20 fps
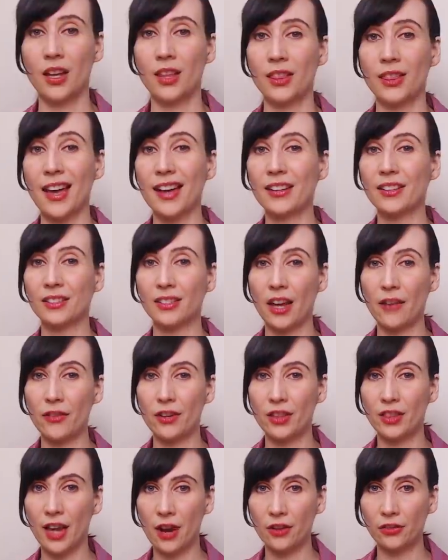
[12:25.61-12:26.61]
That
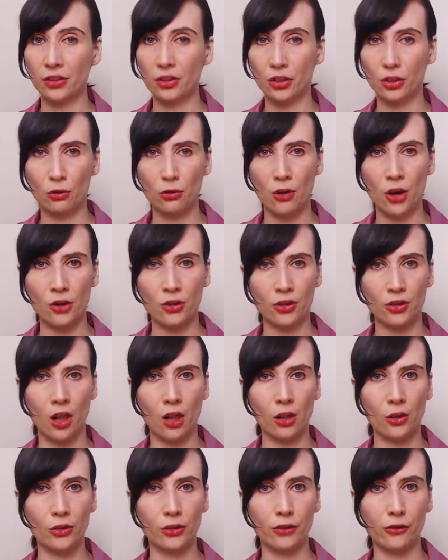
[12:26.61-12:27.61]

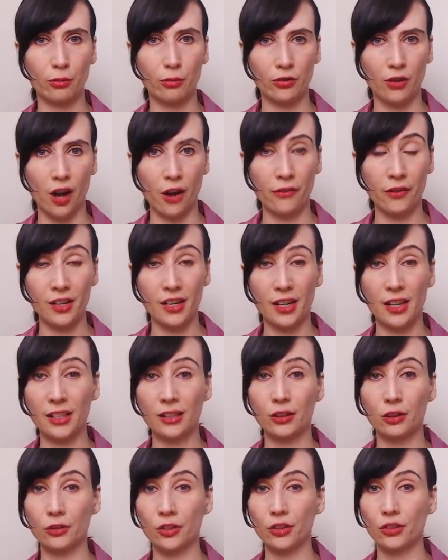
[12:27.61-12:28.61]
$7,200 of profit
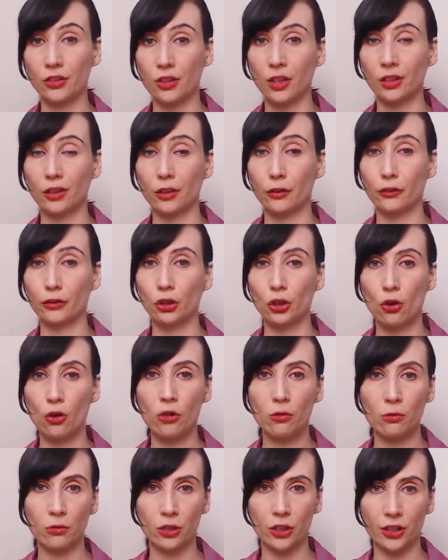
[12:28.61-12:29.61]
is the result of
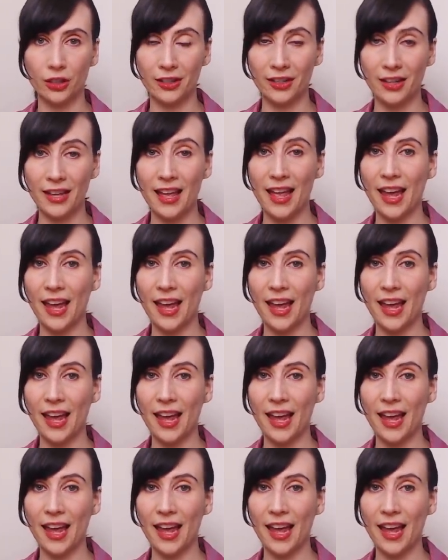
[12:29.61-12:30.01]
your work